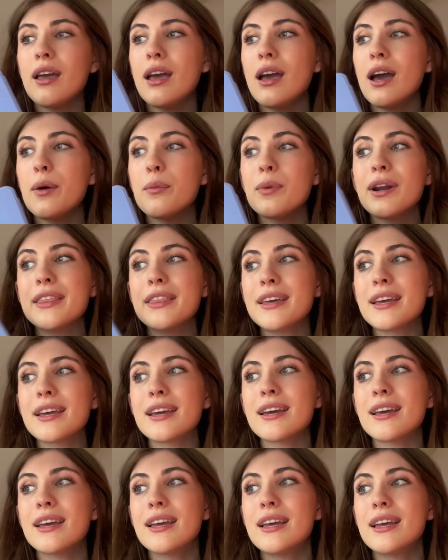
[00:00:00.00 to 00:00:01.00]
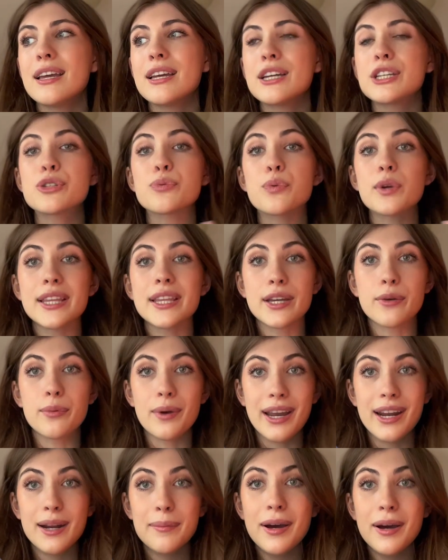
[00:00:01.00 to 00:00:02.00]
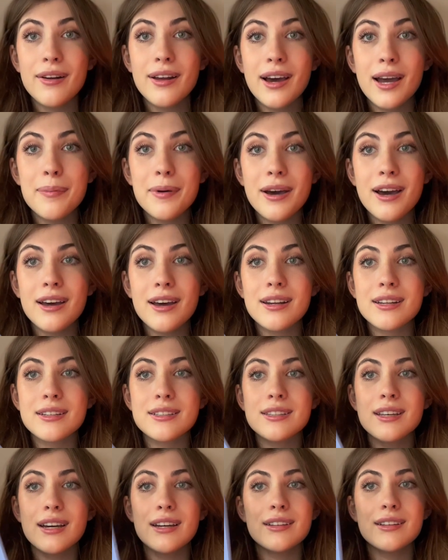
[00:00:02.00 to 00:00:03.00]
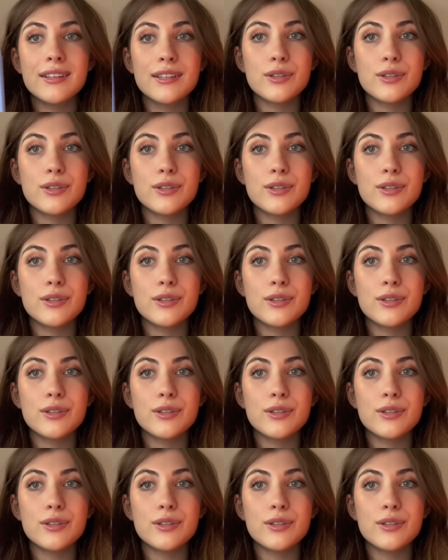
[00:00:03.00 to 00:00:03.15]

And what I think is really great about iPad is that